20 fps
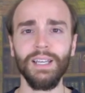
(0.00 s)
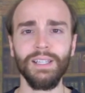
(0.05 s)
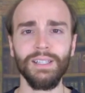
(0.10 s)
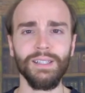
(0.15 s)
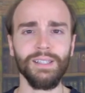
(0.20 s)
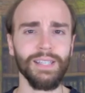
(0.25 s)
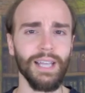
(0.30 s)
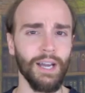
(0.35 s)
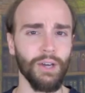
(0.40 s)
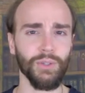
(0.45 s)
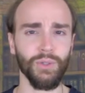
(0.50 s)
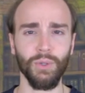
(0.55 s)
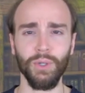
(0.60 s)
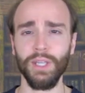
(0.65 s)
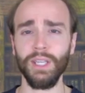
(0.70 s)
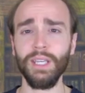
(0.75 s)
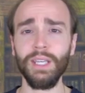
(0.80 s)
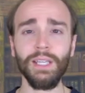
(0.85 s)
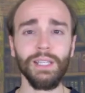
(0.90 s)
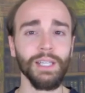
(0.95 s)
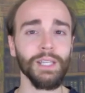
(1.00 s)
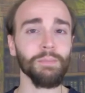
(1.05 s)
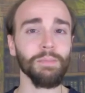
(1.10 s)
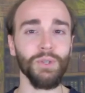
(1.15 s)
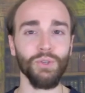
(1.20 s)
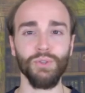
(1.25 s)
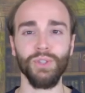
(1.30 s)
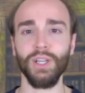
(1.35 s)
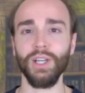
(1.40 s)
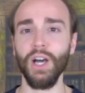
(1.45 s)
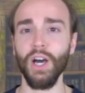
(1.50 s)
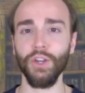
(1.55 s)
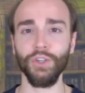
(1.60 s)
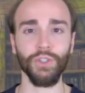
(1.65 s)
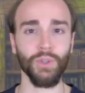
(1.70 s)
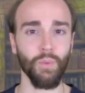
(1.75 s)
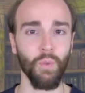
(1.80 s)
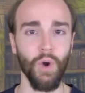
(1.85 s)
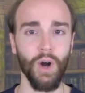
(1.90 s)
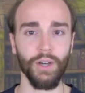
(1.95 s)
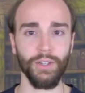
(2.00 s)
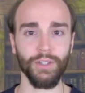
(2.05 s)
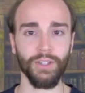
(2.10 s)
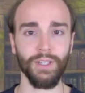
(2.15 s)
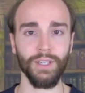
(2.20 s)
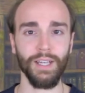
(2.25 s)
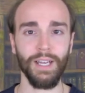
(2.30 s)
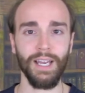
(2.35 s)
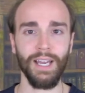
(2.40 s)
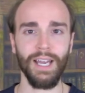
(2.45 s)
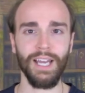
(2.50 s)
sound or healing music underwater